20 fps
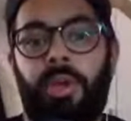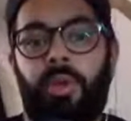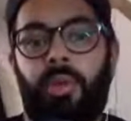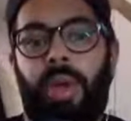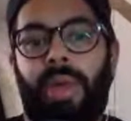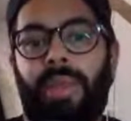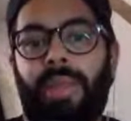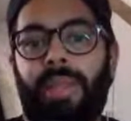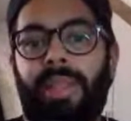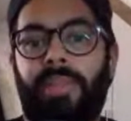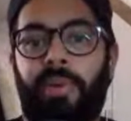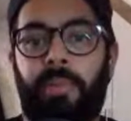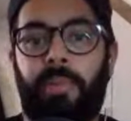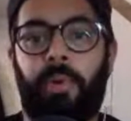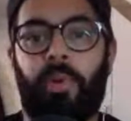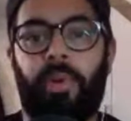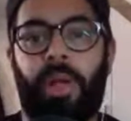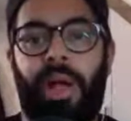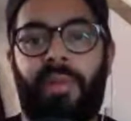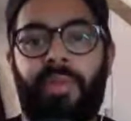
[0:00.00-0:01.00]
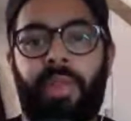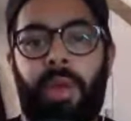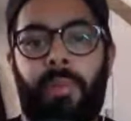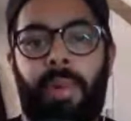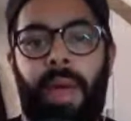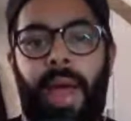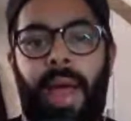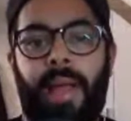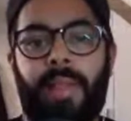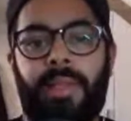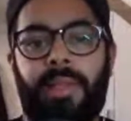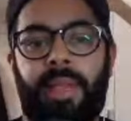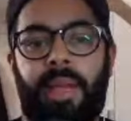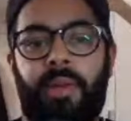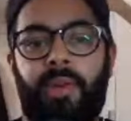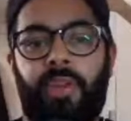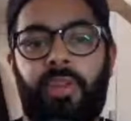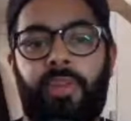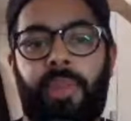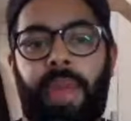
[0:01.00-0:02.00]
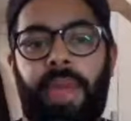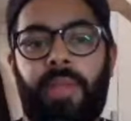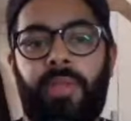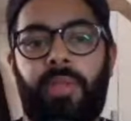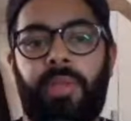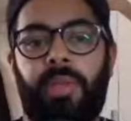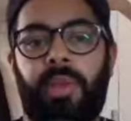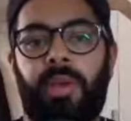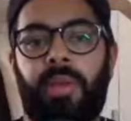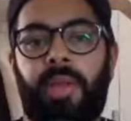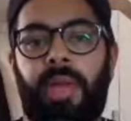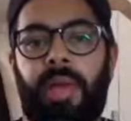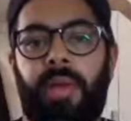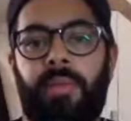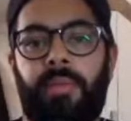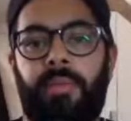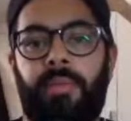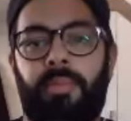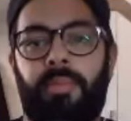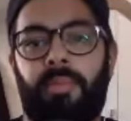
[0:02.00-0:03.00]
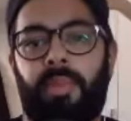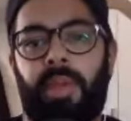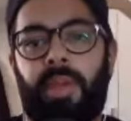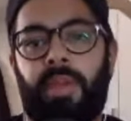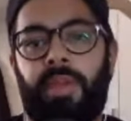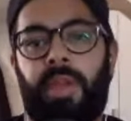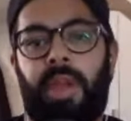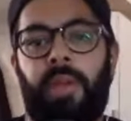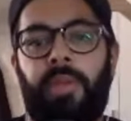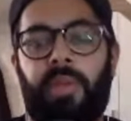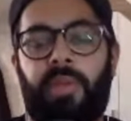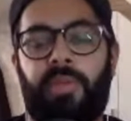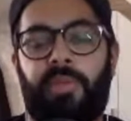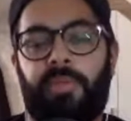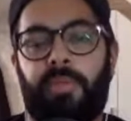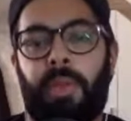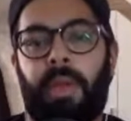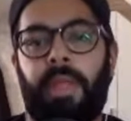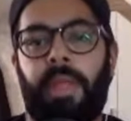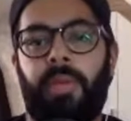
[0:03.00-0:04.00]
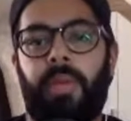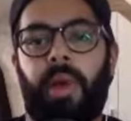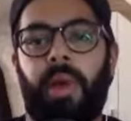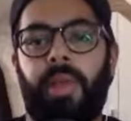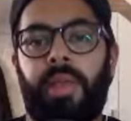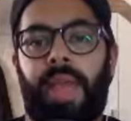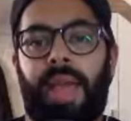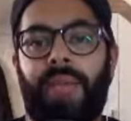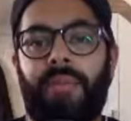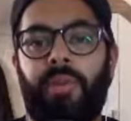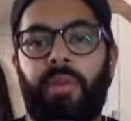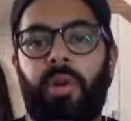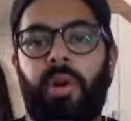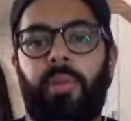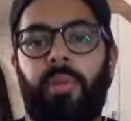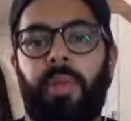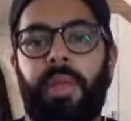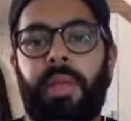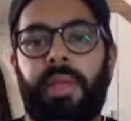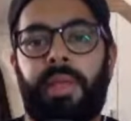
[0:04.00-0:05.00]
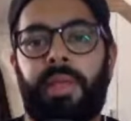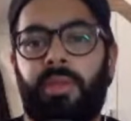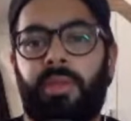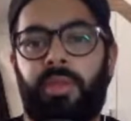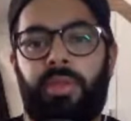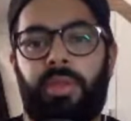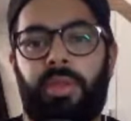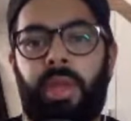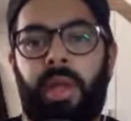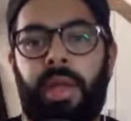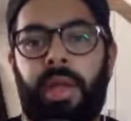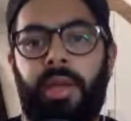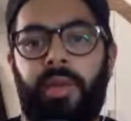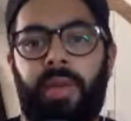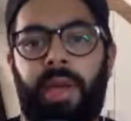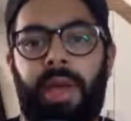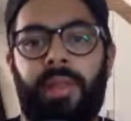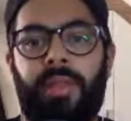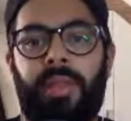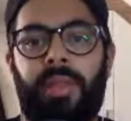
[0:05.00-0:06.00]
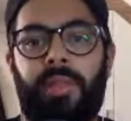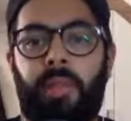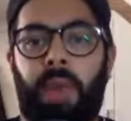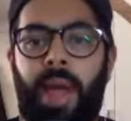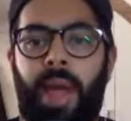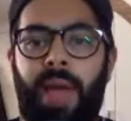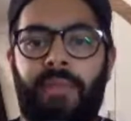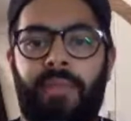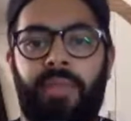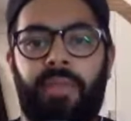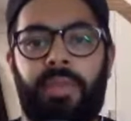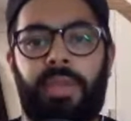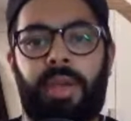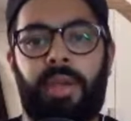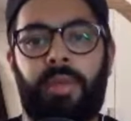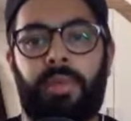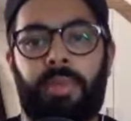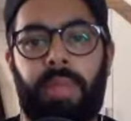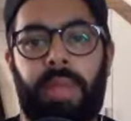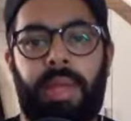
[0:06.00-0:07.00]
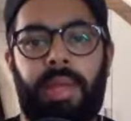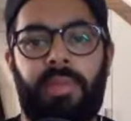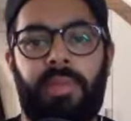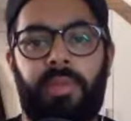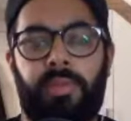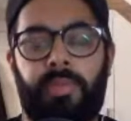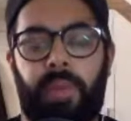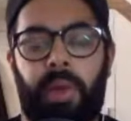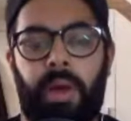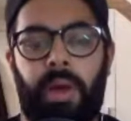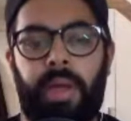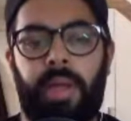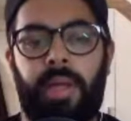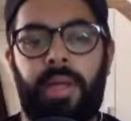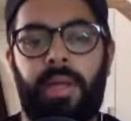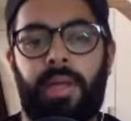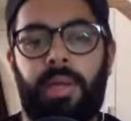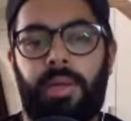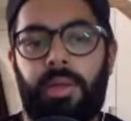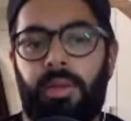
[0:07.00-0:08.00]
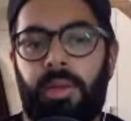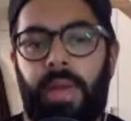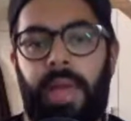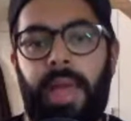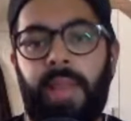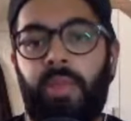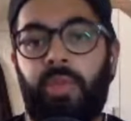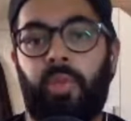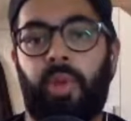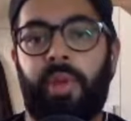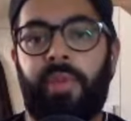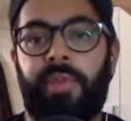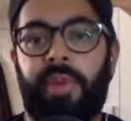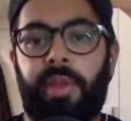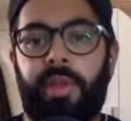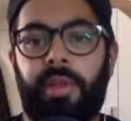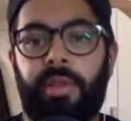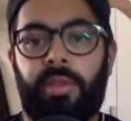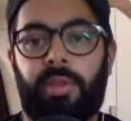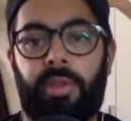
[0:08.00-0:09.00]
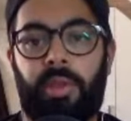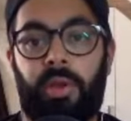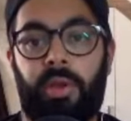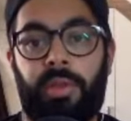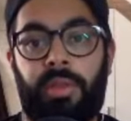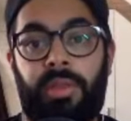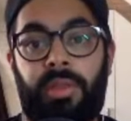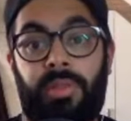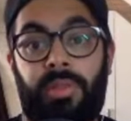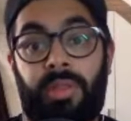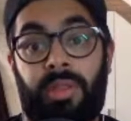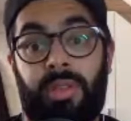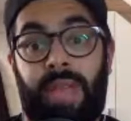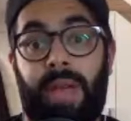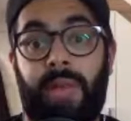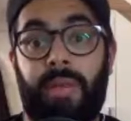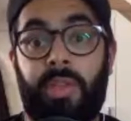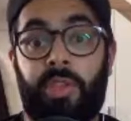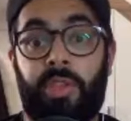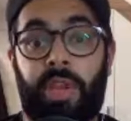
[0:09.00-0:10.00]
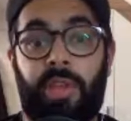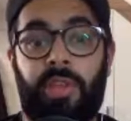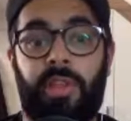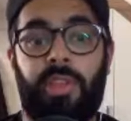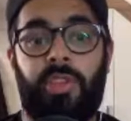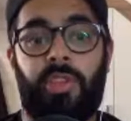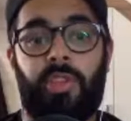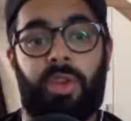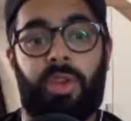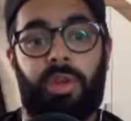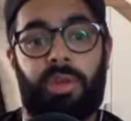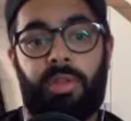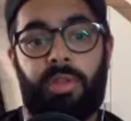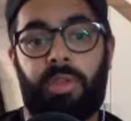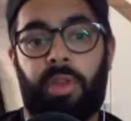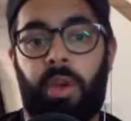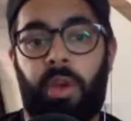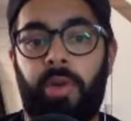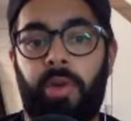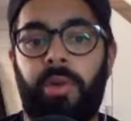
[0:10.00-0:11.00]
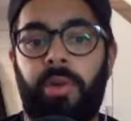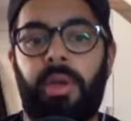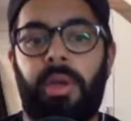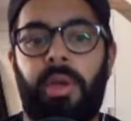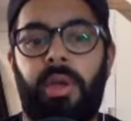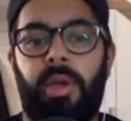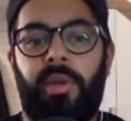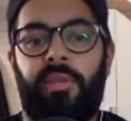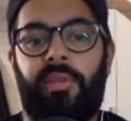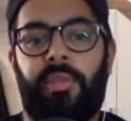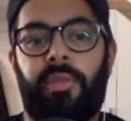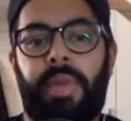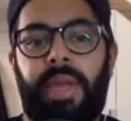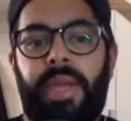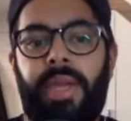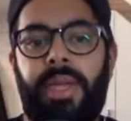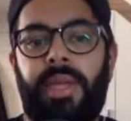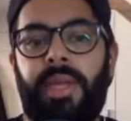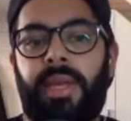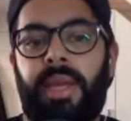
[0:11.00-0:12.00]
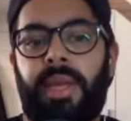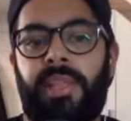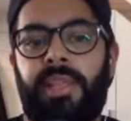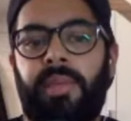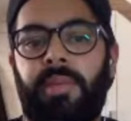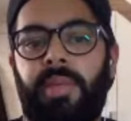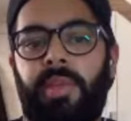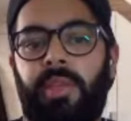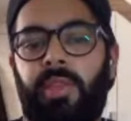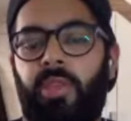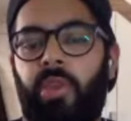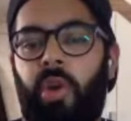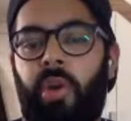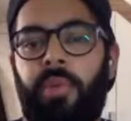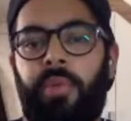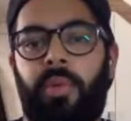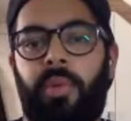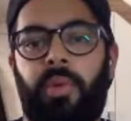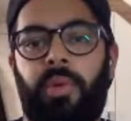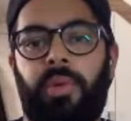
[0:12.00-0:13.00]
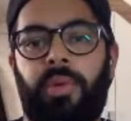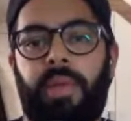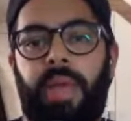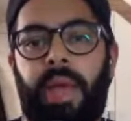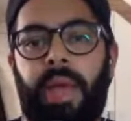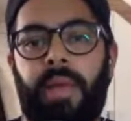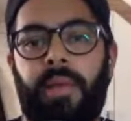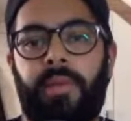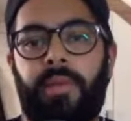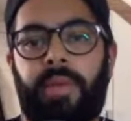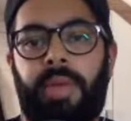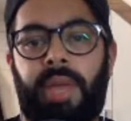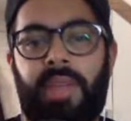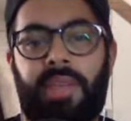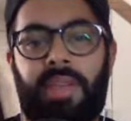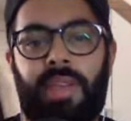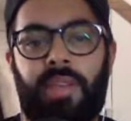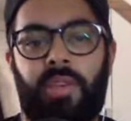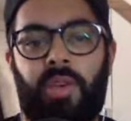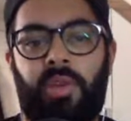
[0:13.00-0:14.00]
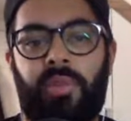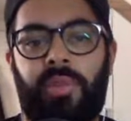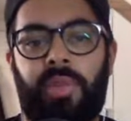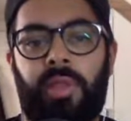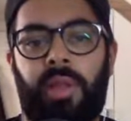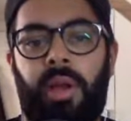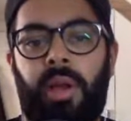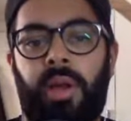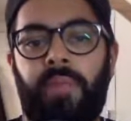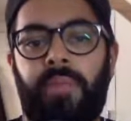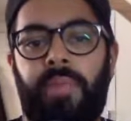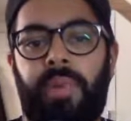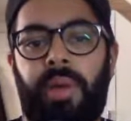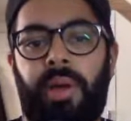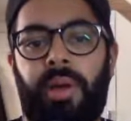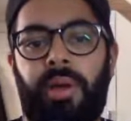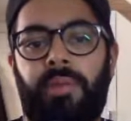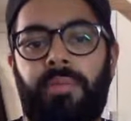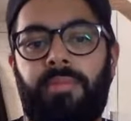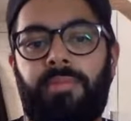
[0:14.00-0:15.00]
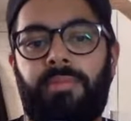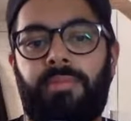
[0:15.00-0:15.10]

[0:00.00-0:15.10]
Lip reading: whether Liverpool have an upper hand in that respect, we know that in terms of money-wise, they haven't got money just lying around. They might have to sell players to buy. Hence why Werner's now in a Chelsea shirt. So for me, it's so important that get Sancho over the line. But